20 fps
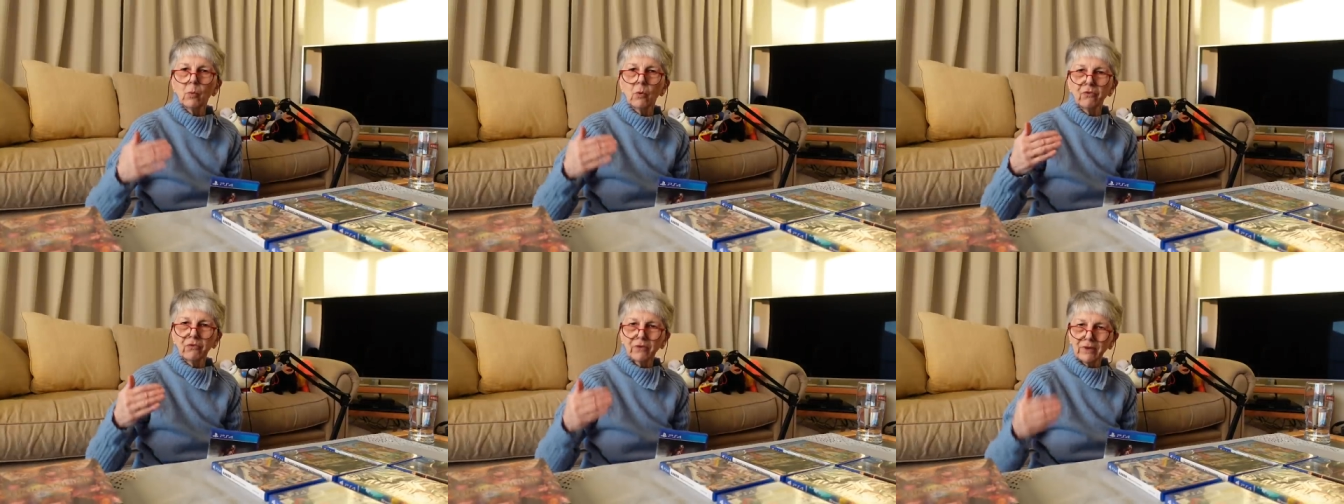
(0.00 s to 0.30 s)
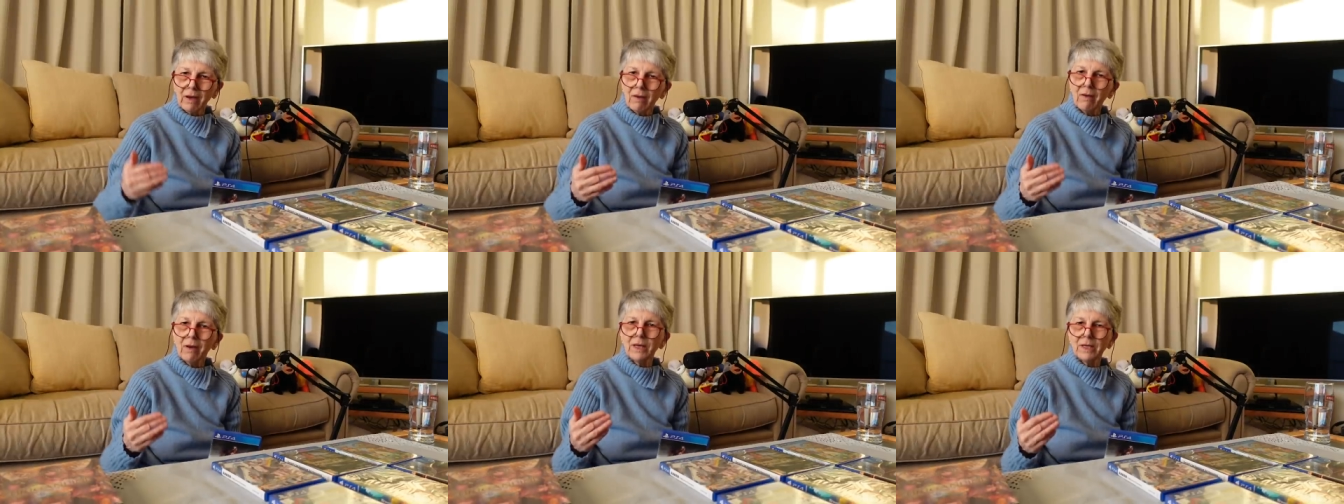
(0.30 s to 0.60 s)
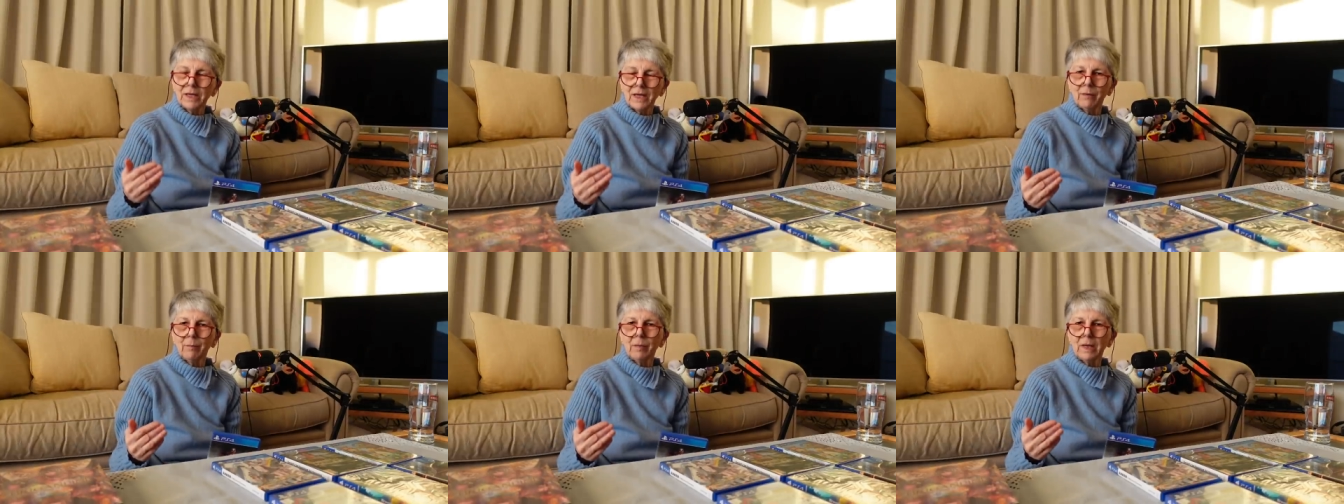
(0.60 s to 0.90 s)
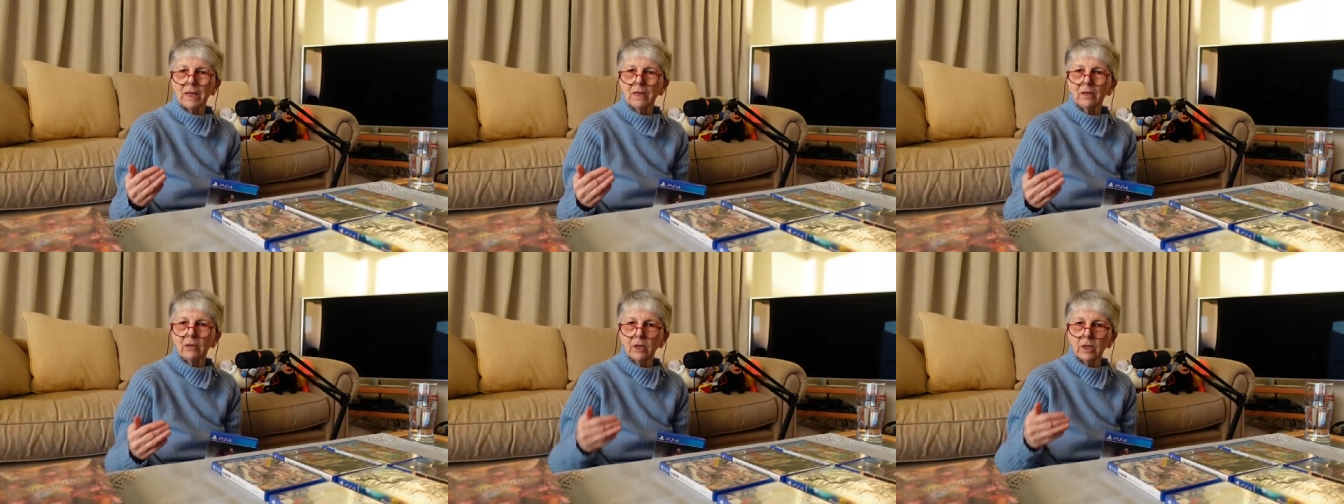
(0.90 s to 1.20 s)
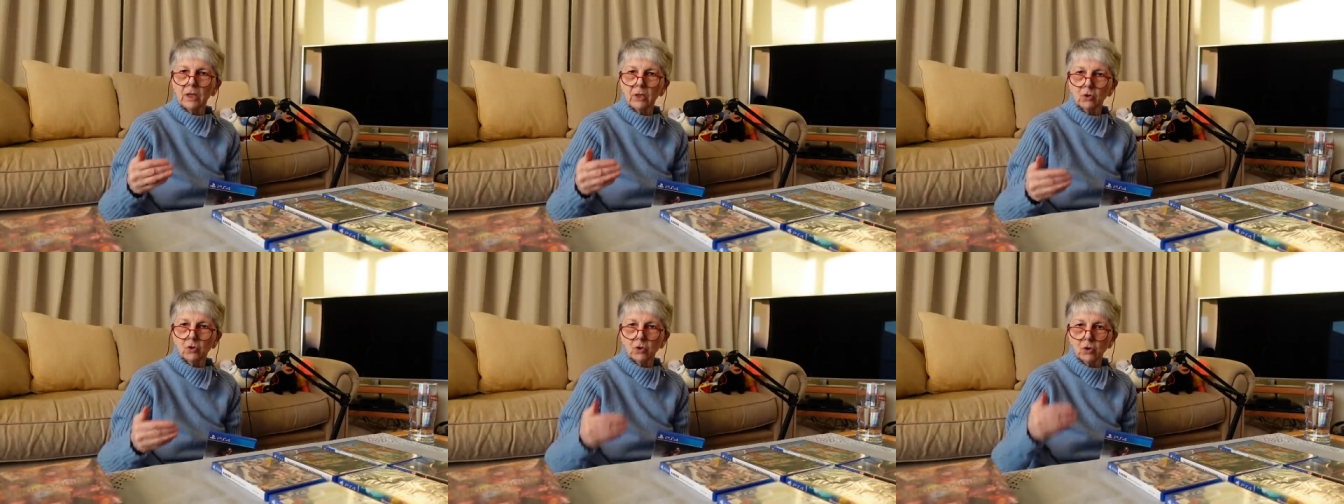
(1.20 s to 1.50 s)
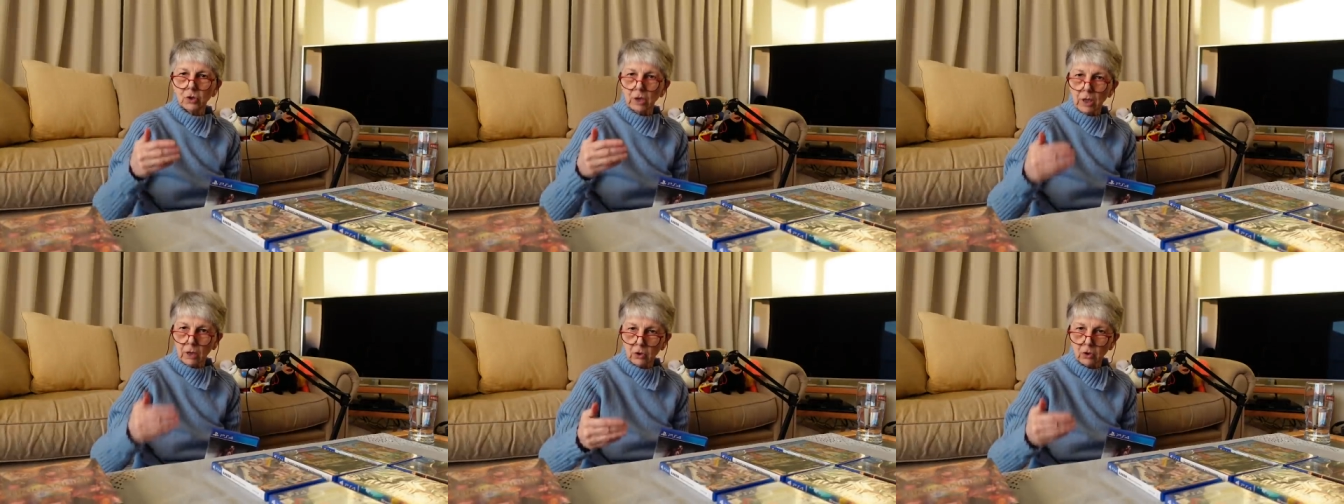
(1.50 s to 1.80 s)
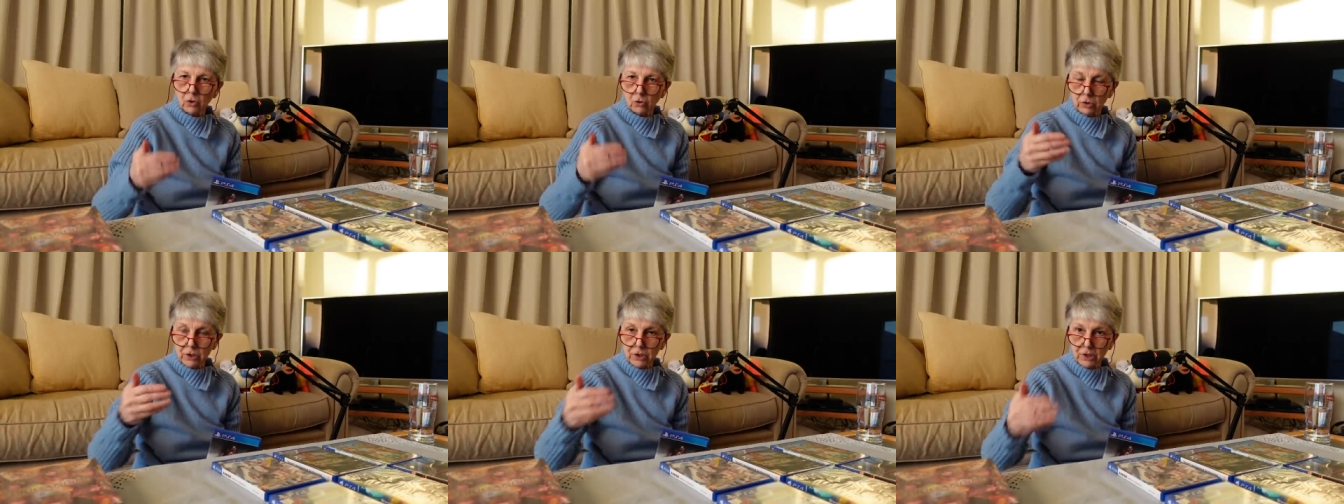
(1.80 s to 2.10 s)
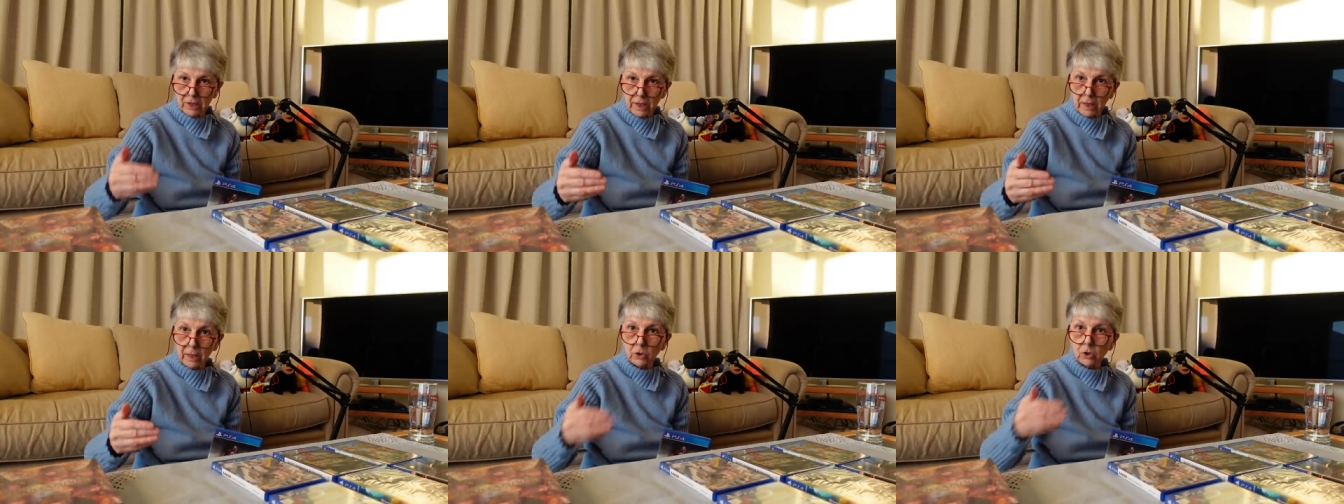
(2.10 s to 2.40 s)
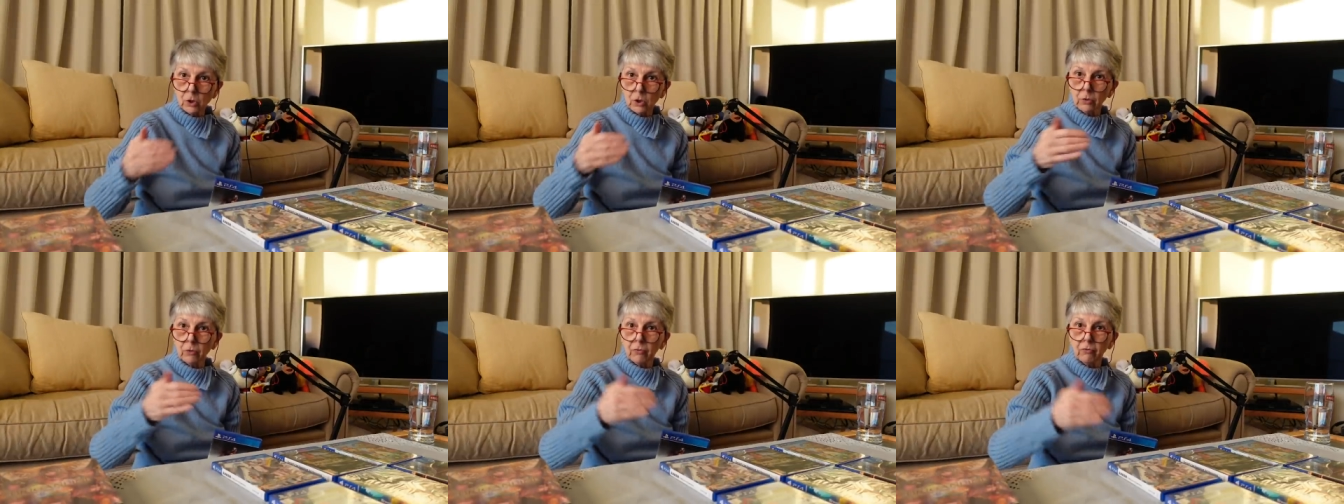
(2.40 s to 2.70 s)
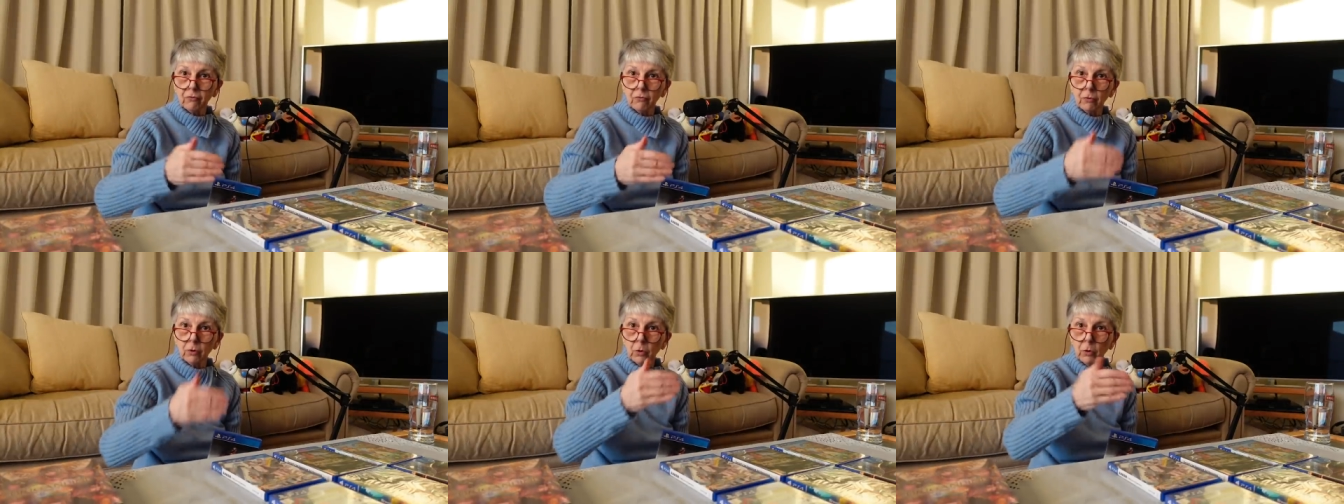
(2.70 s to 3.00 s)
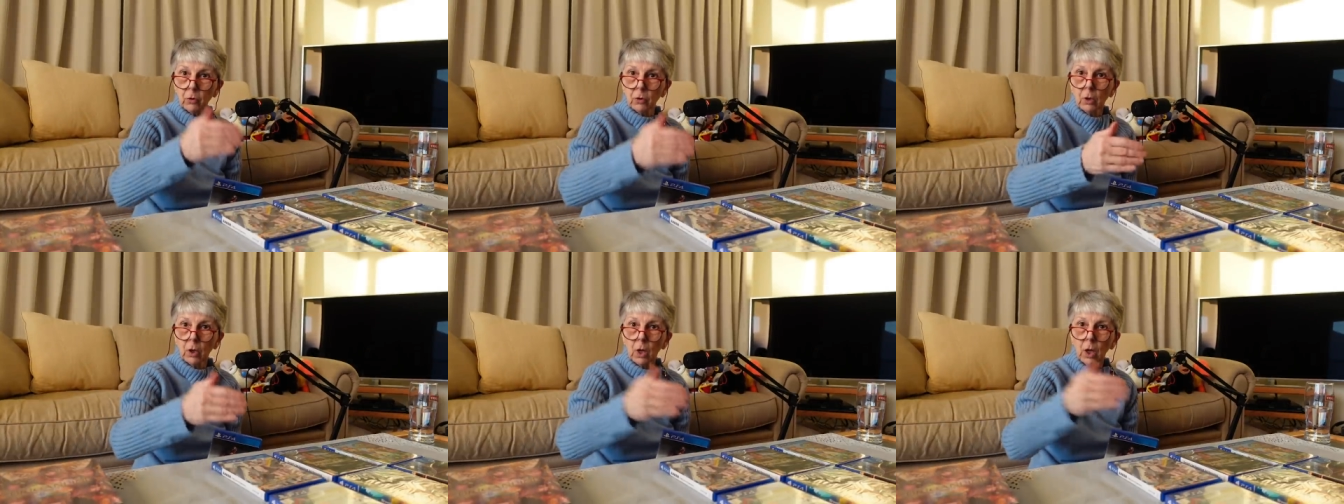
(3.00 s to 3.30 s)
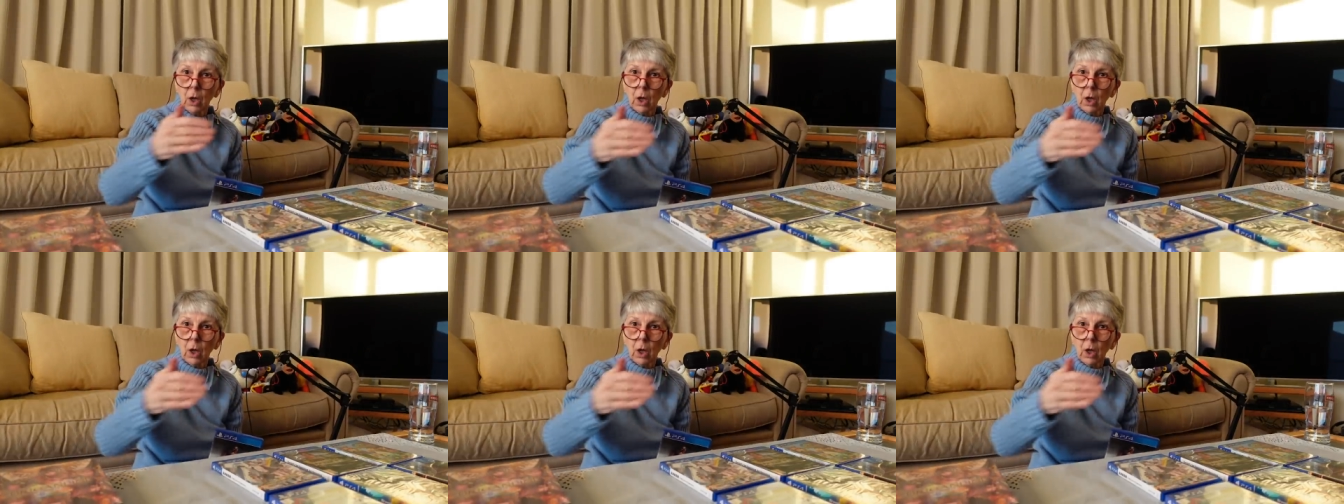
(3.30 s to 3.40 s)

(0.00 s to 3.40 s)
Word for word: was guiding me in the introductory section through